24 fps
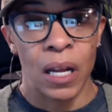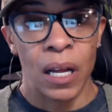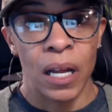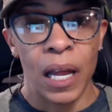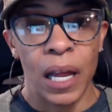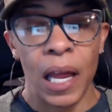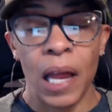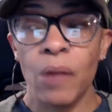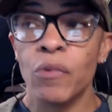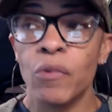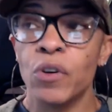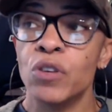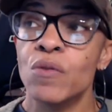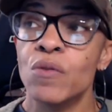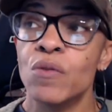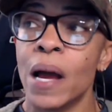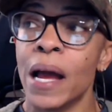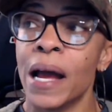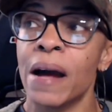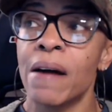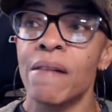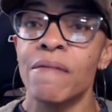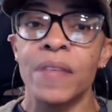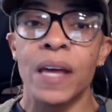And when you
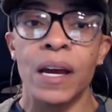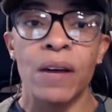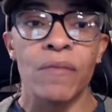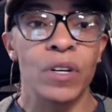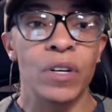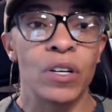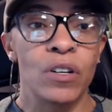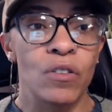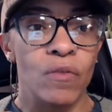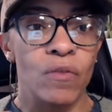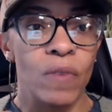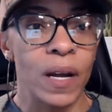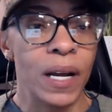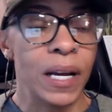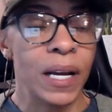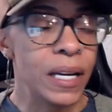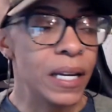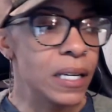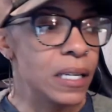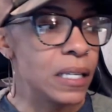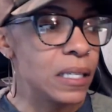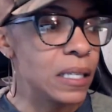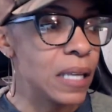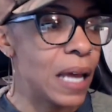have that regret,
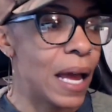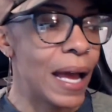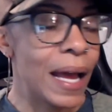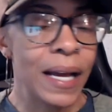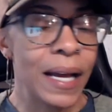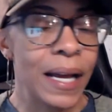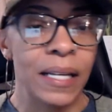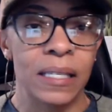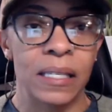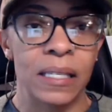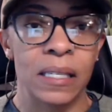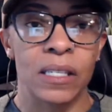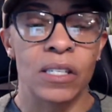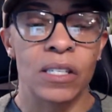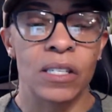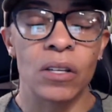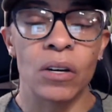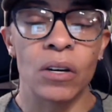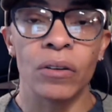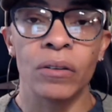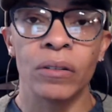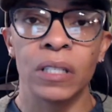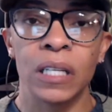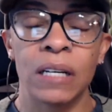it adds a
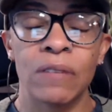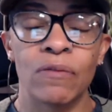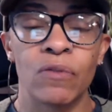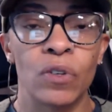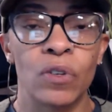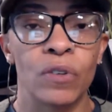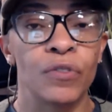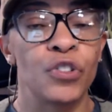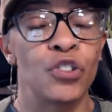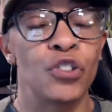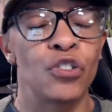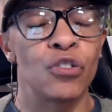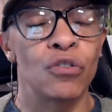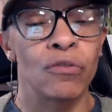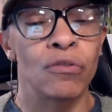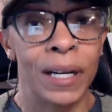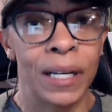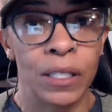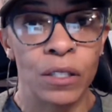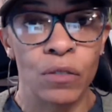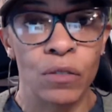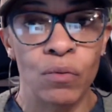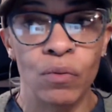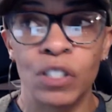certain level of
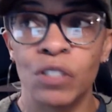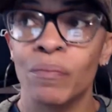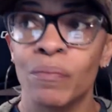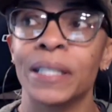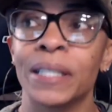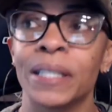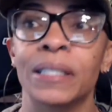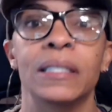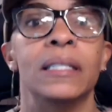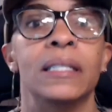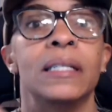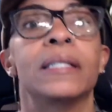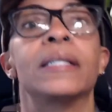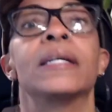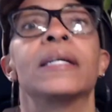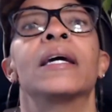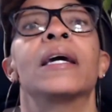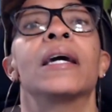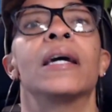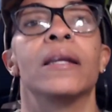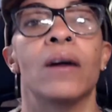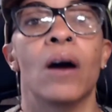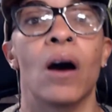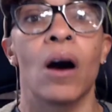stress, which makes it
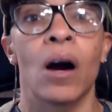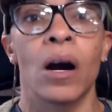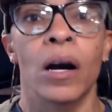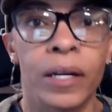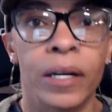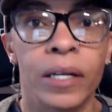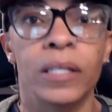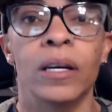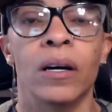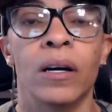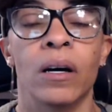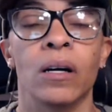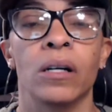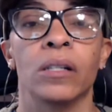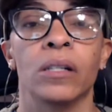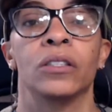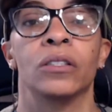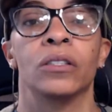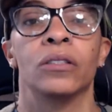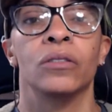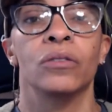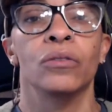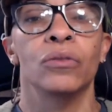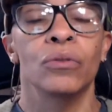again harder, y'all, to
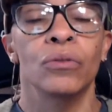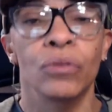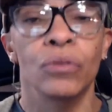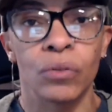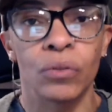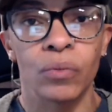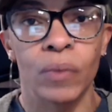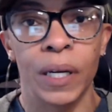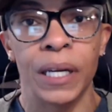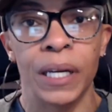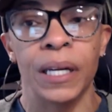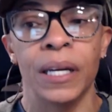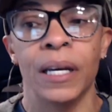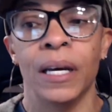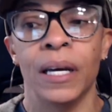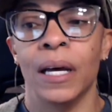lose weight,